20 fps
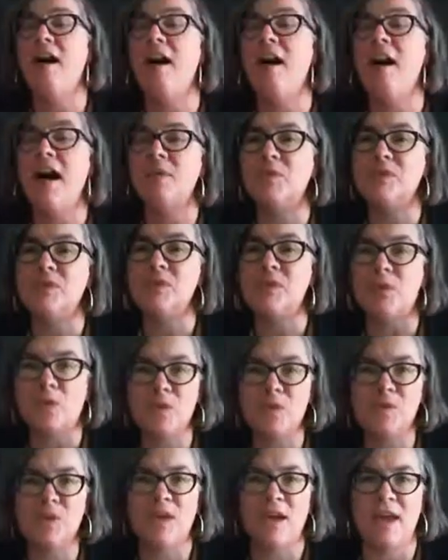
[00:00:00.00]
I was
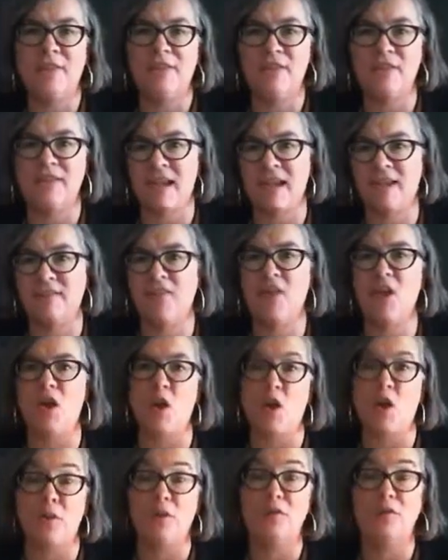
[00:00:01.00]
also having to have the
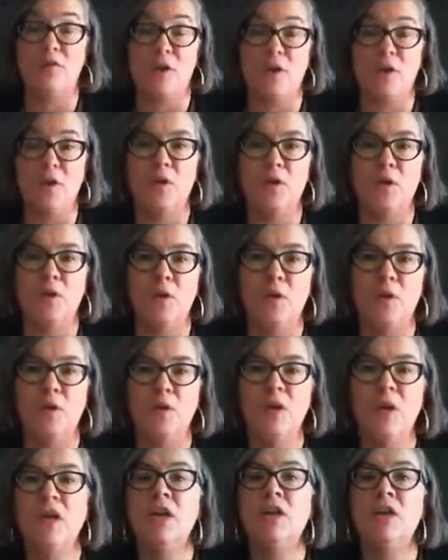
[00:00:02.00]
odd phone
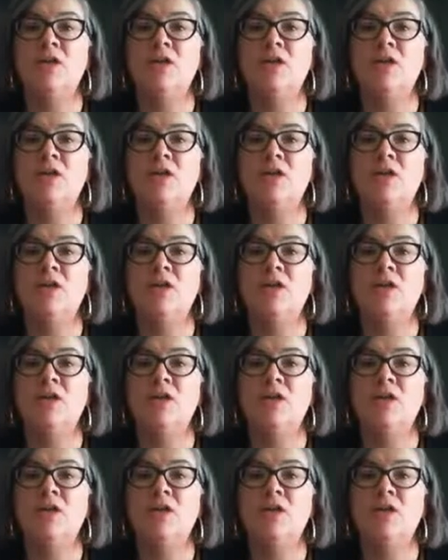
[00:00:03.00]
call